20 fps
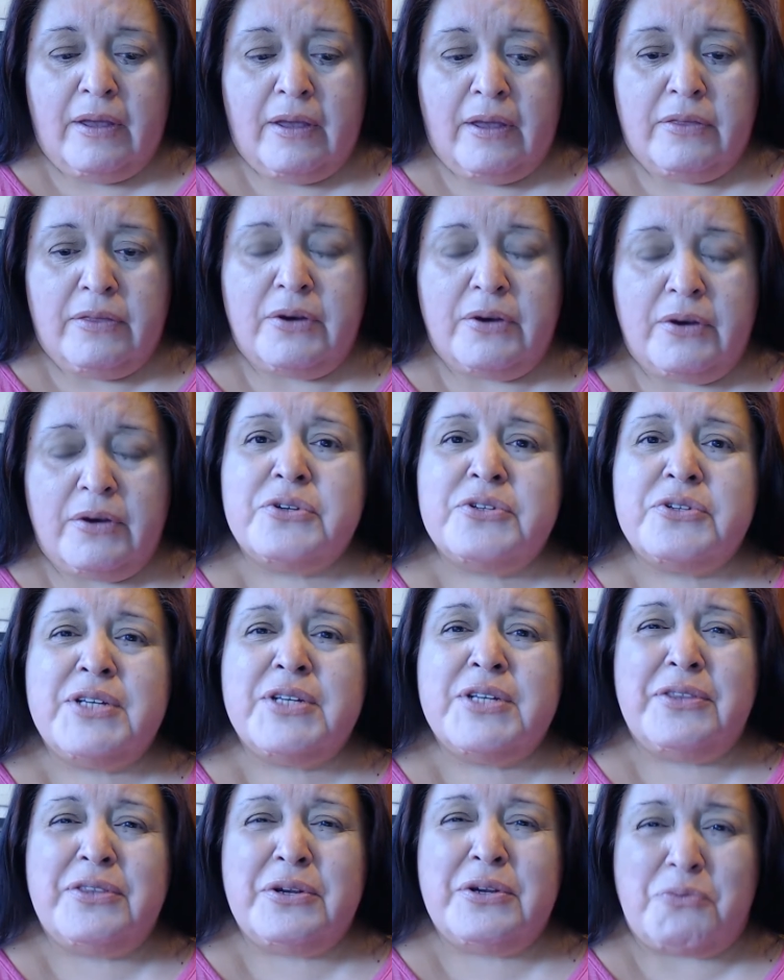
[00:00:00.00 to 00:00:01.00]
there, there's
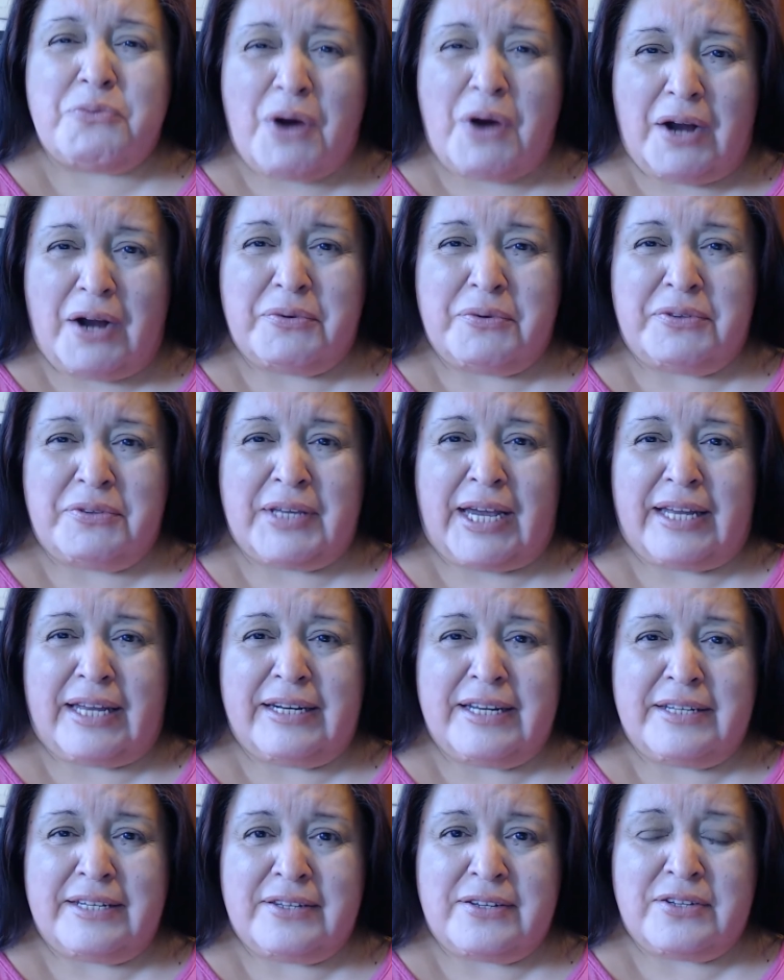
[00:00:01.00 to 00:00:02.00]
nothing wrong with that
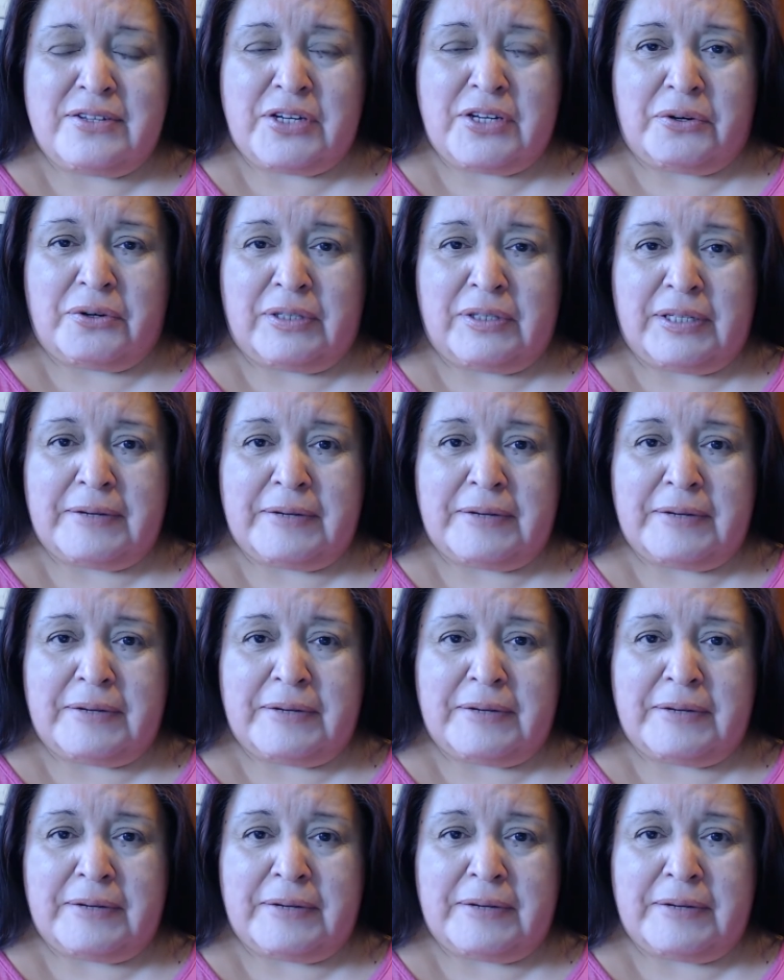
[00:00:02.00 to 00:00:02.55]
necessarily.